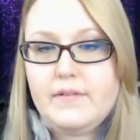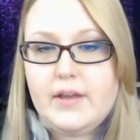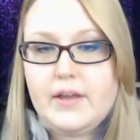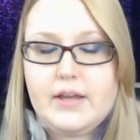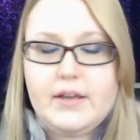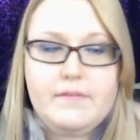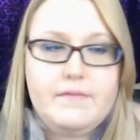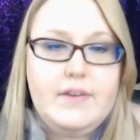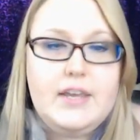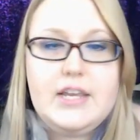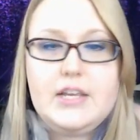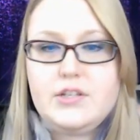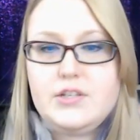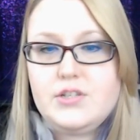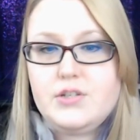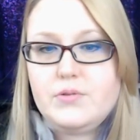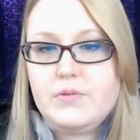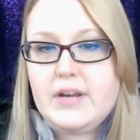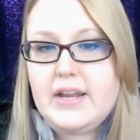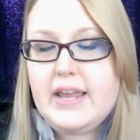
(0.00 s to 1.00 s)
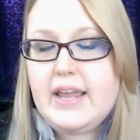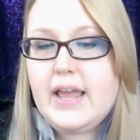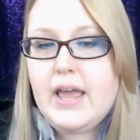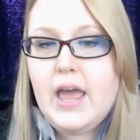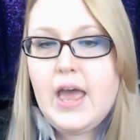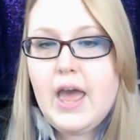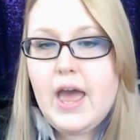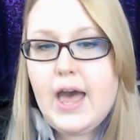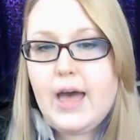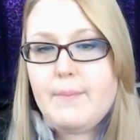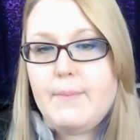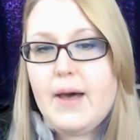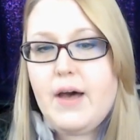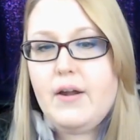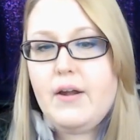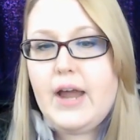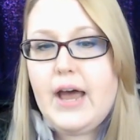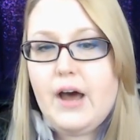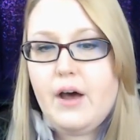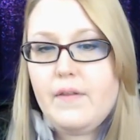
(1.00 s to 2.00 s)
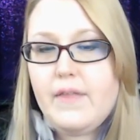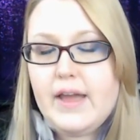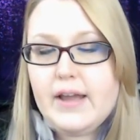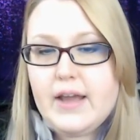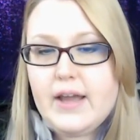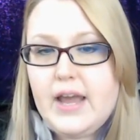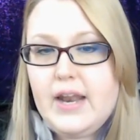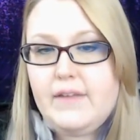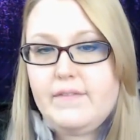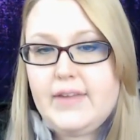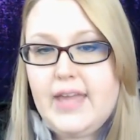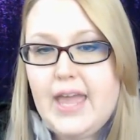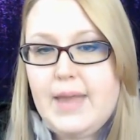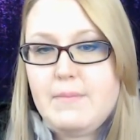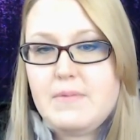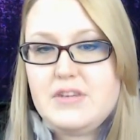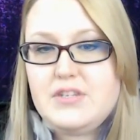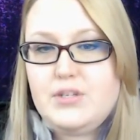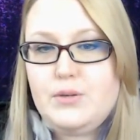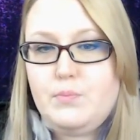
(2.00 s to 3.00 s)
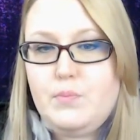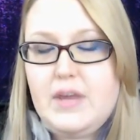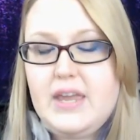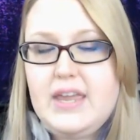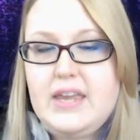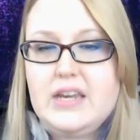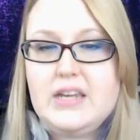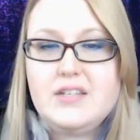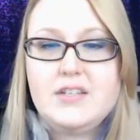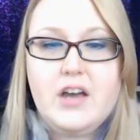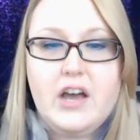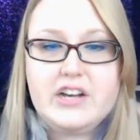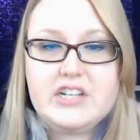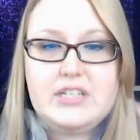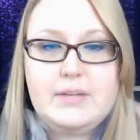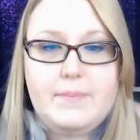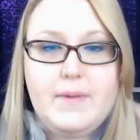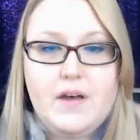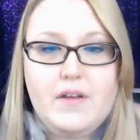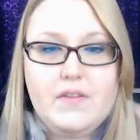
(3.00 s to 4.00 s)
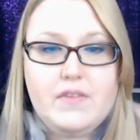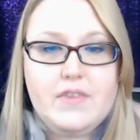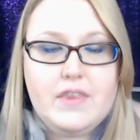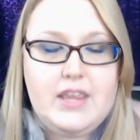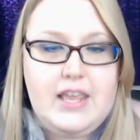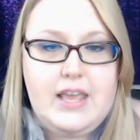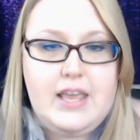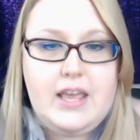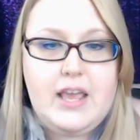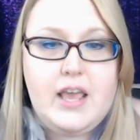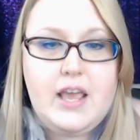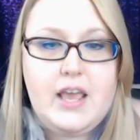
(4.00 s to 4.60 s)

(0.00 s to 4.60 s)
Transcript: of, history about how that kind of came into being. It talks about the